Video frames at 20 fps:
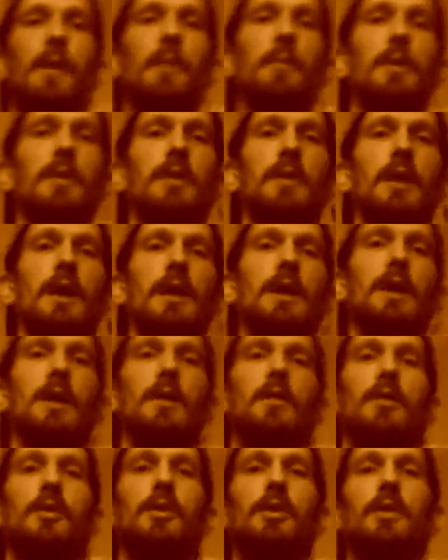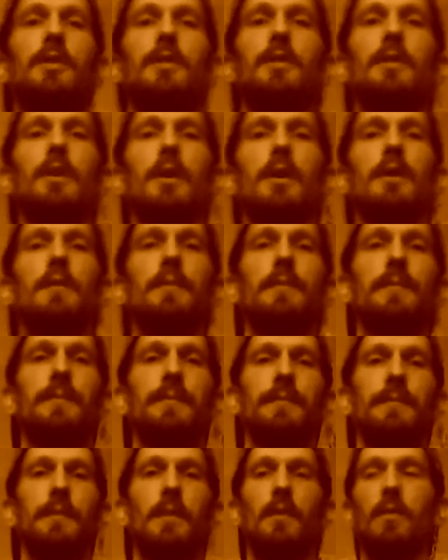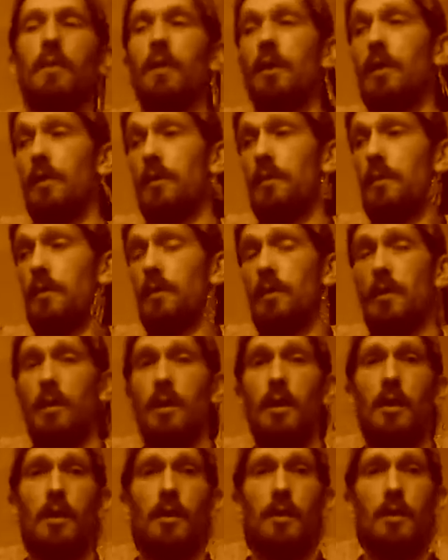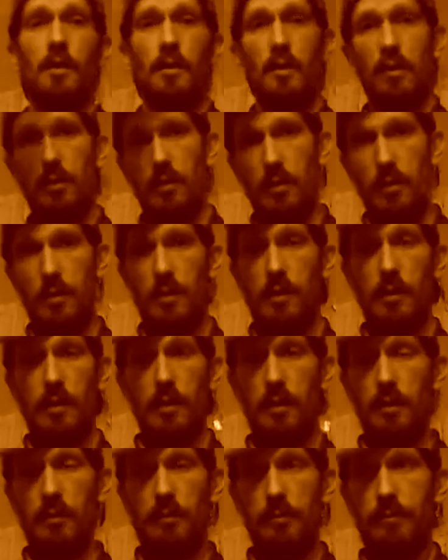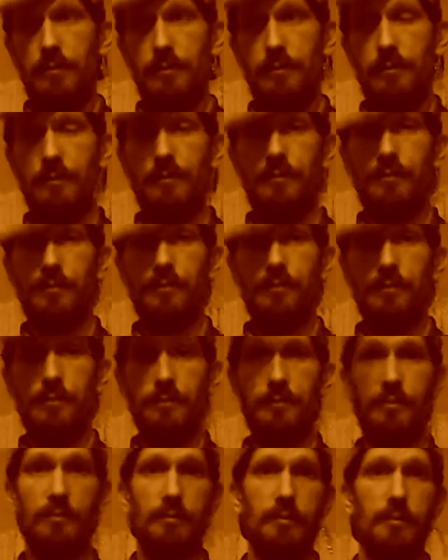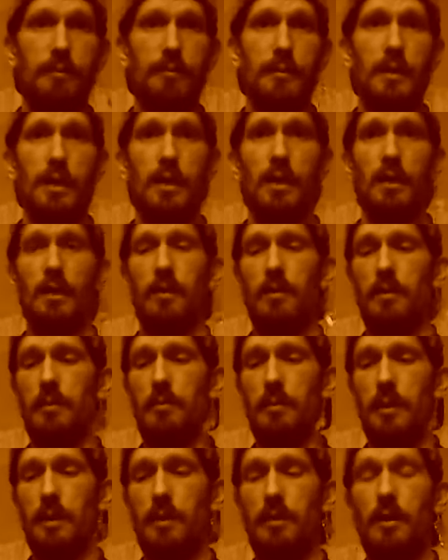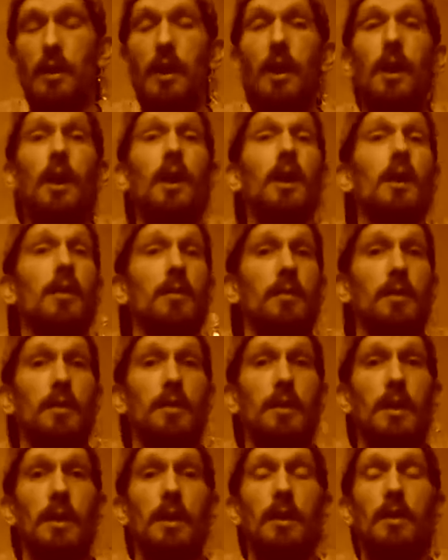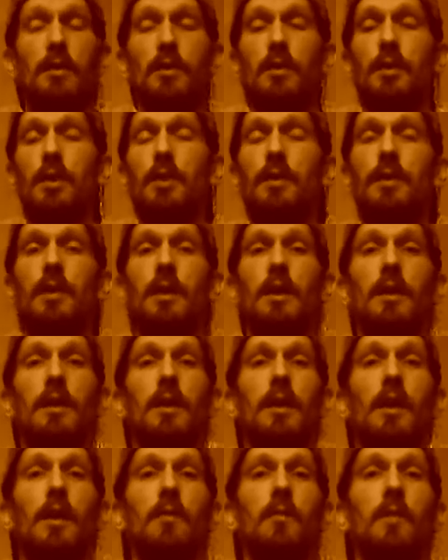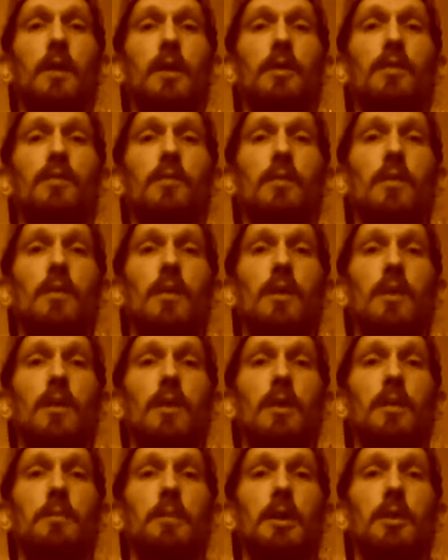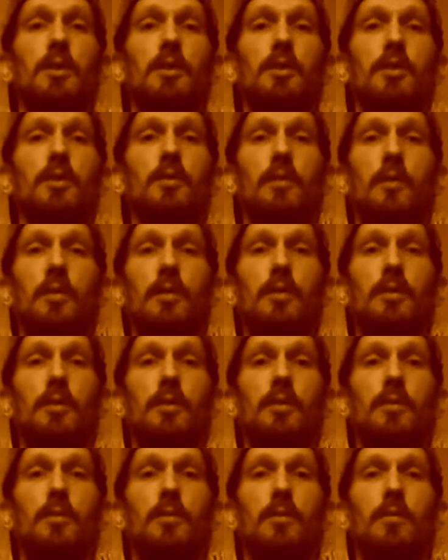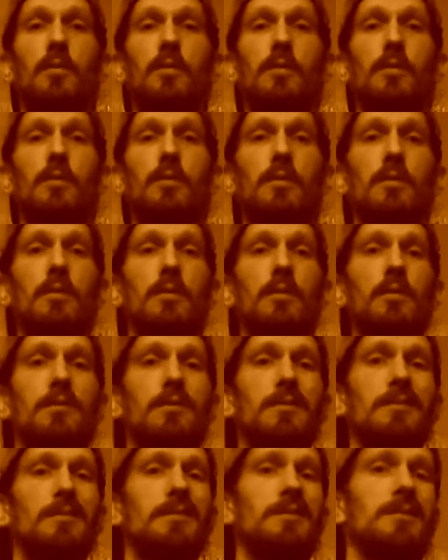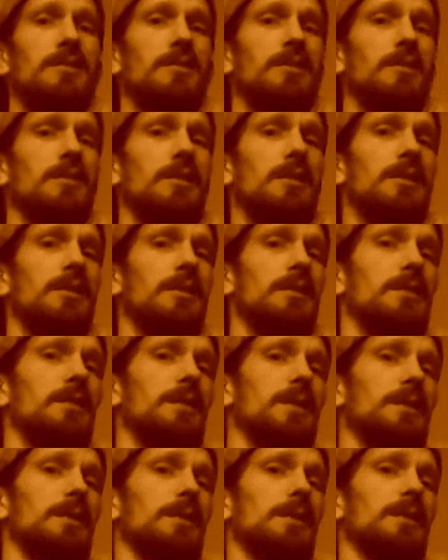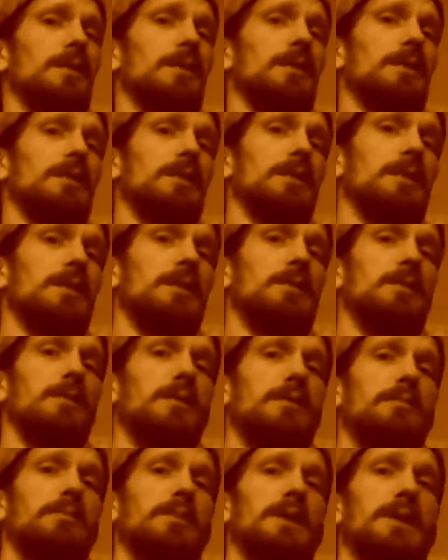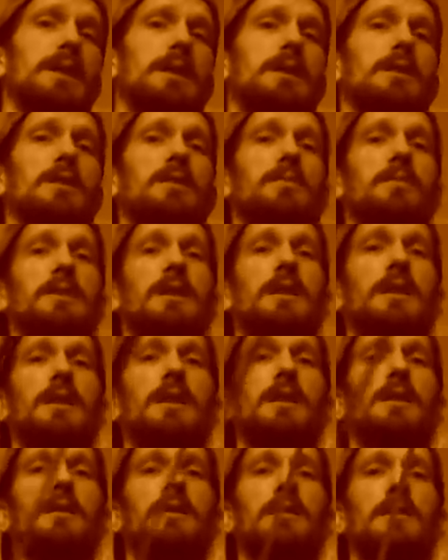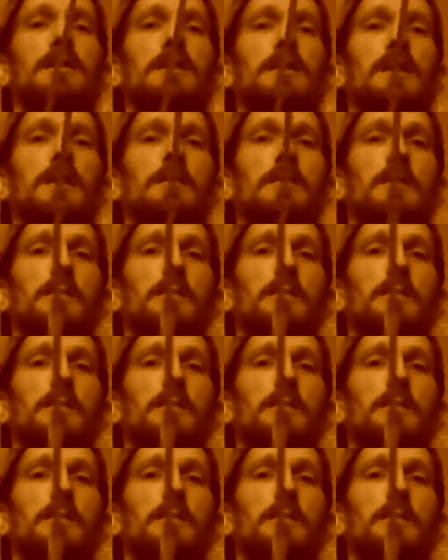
I'm going to stand here and shizen, okay? And my hair's a mess. I'm going to stand here and shizen, and when I draw, I'm not just going to draw out like this because that sort of binds me, and come